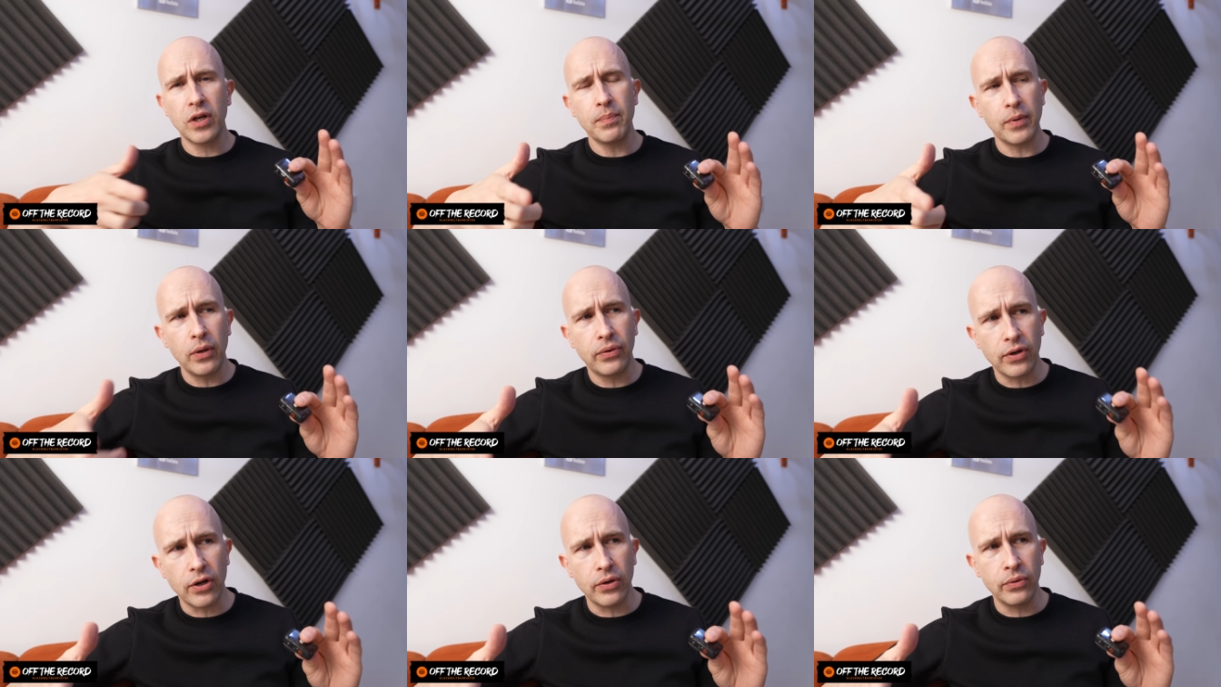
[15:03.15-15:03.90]
and I
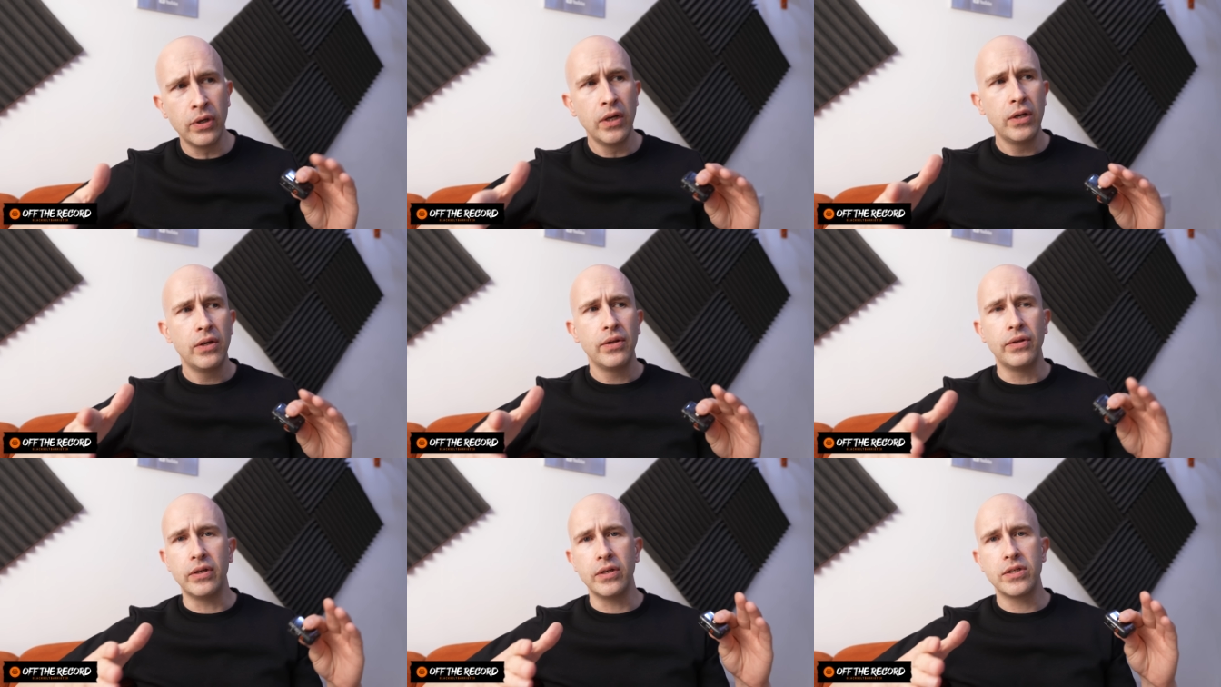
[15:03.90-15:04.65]
both know
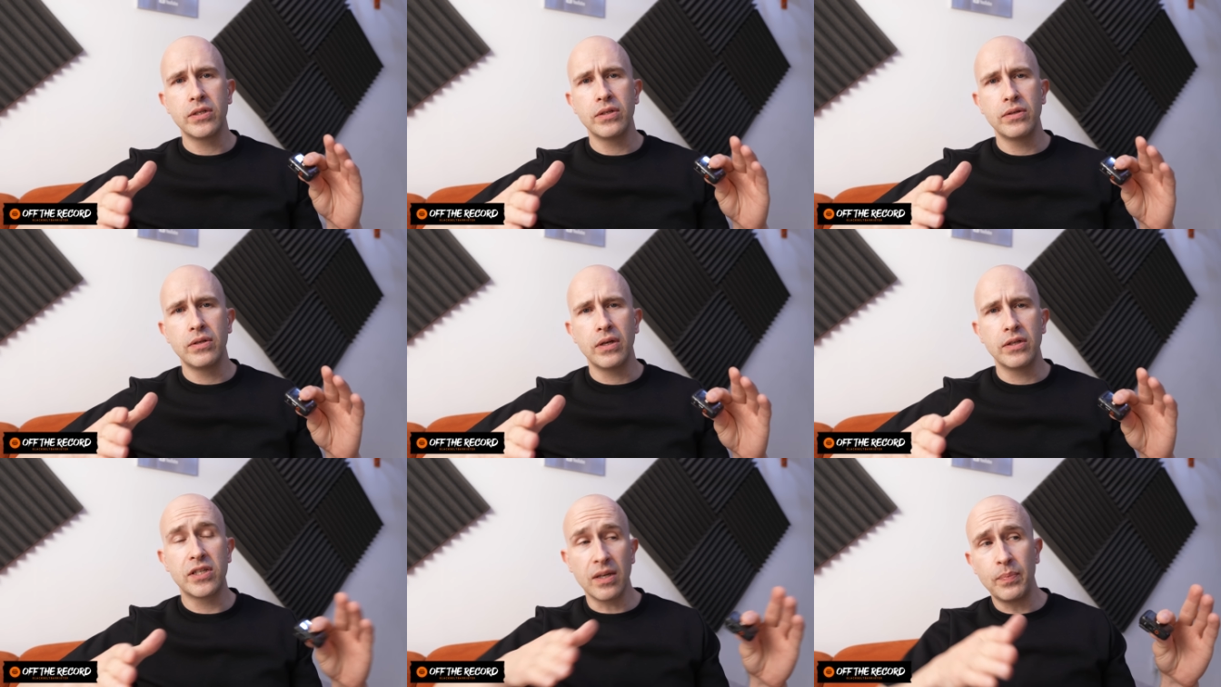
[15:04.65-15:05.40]
that
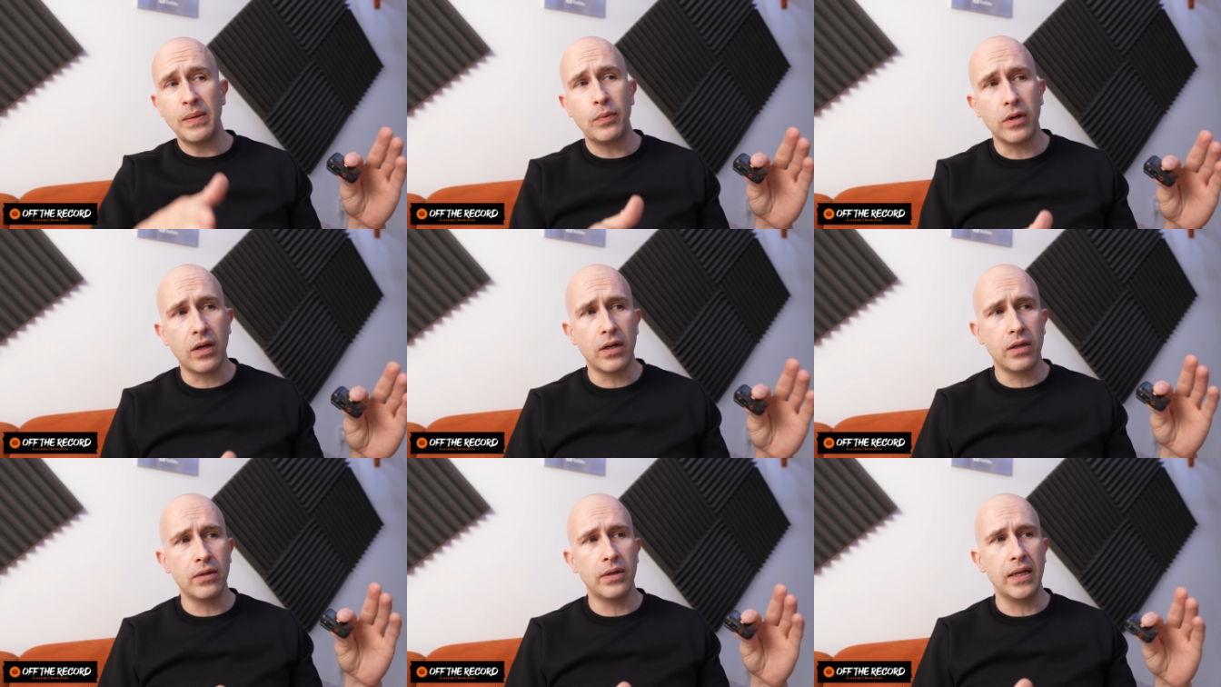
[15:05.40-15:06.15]
some people
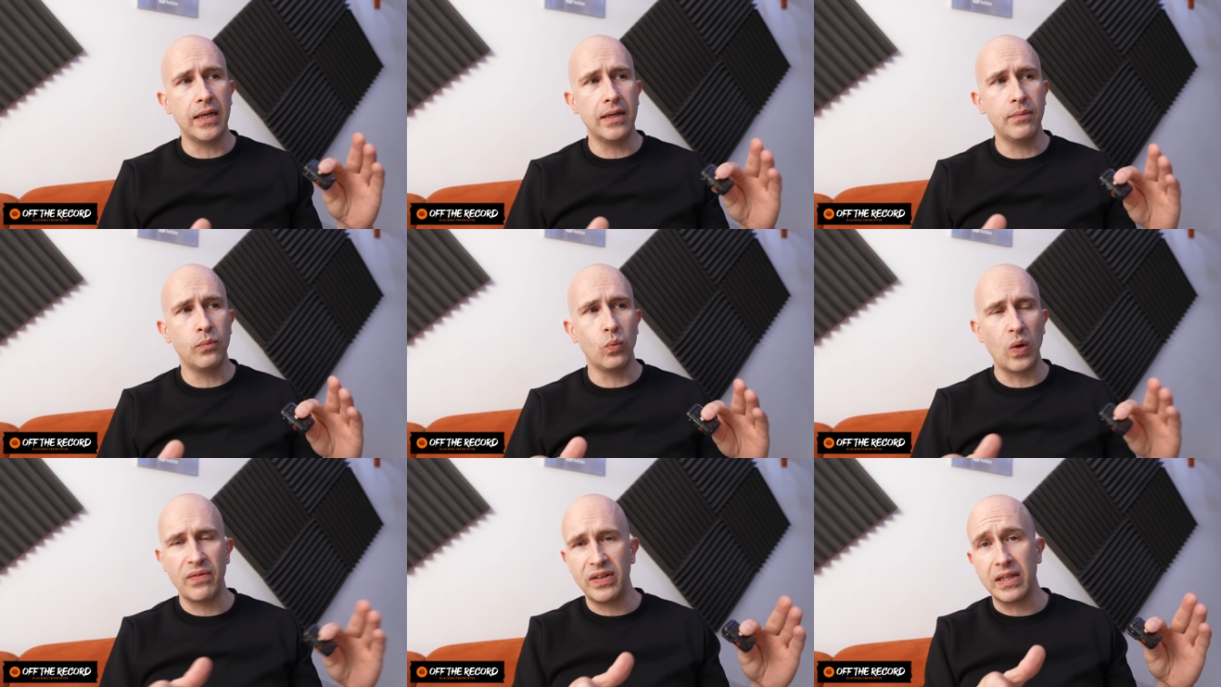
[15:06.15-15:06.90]
are
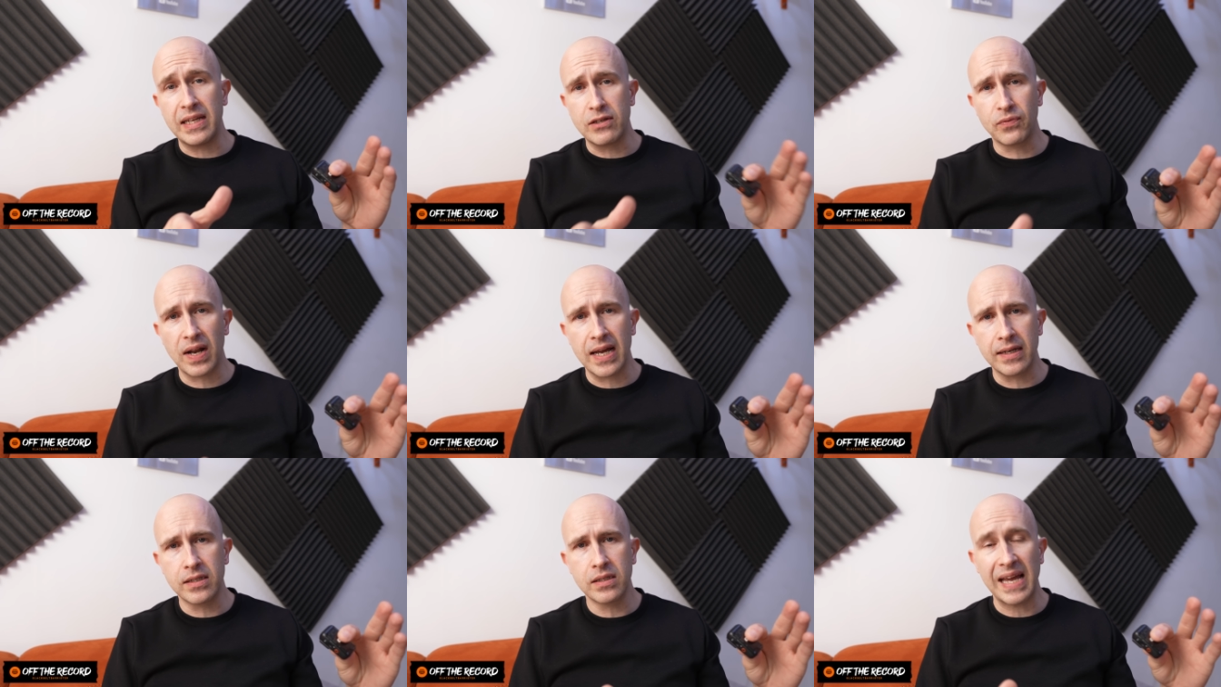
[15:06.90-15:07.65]
waving these
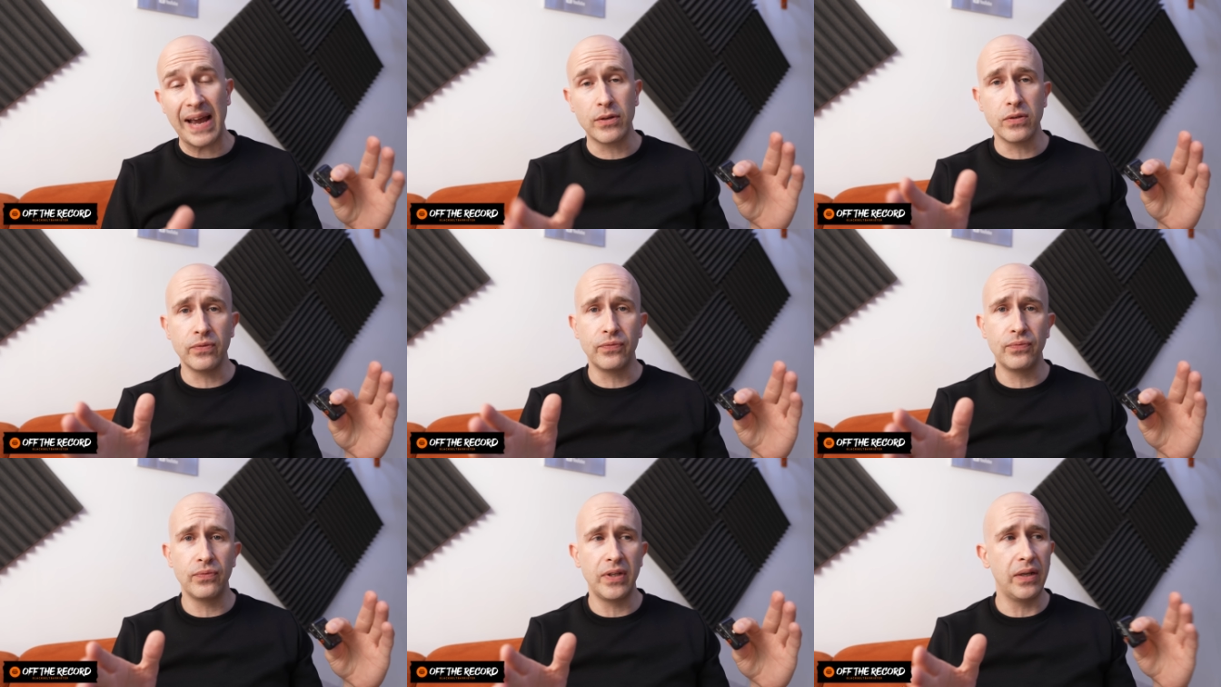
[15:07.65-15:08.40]
flags out of